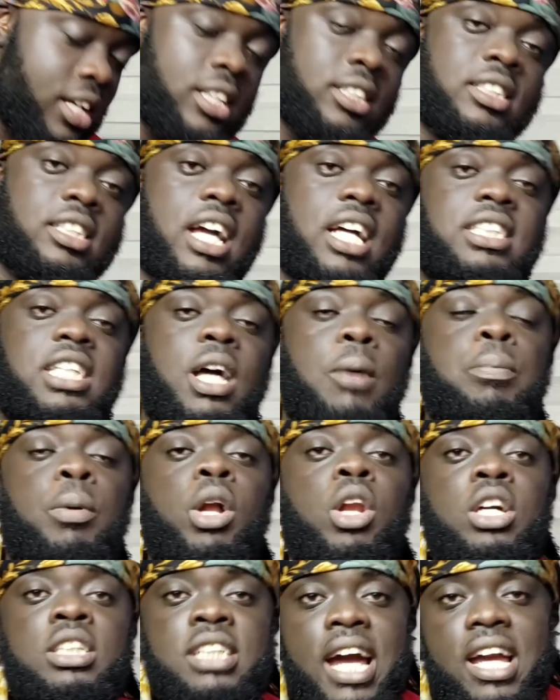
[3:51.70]
she has
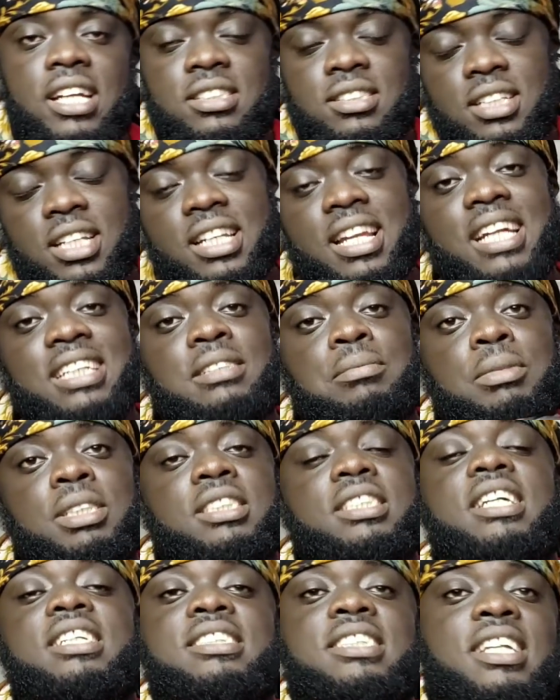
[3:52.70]
apologized and
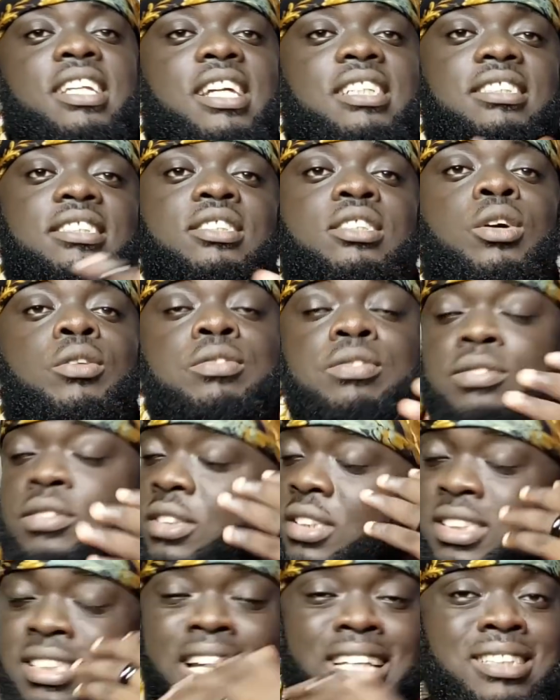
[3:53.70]
admitted, said nothing of
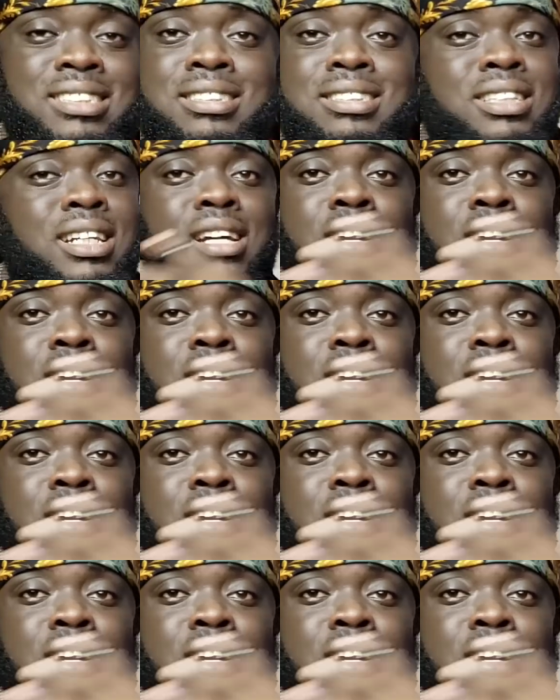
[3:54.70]
such,